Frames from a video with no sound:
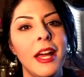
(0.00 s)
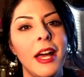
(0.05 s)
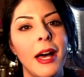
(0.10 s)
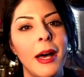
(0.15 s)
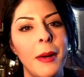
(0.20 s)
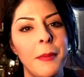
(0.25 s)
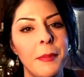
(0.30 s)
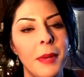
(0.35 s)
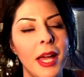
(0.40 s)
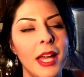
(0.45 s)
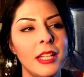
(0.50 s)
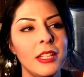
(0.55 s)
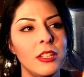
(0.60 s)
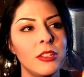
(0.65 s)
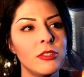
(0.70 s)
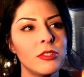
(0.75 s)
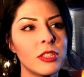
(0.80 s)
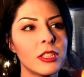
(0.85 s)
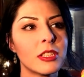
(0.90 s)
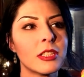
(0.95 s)
um, and
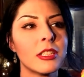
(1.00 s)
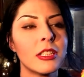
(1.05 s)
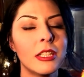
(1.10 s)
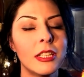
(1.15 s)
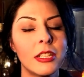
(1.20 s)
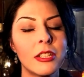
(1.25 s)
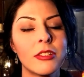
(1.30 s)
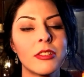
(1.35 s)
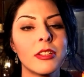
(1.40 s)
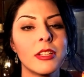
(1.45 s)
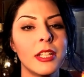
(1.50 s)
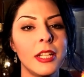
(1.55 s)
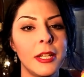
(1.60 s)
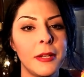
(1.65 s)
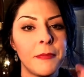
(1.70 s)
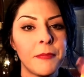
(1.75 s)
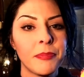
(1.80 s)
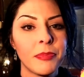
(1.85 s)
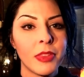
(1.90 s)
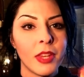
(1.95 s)
you just
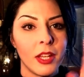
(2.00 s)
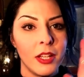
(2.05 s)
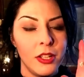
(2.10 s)
literally...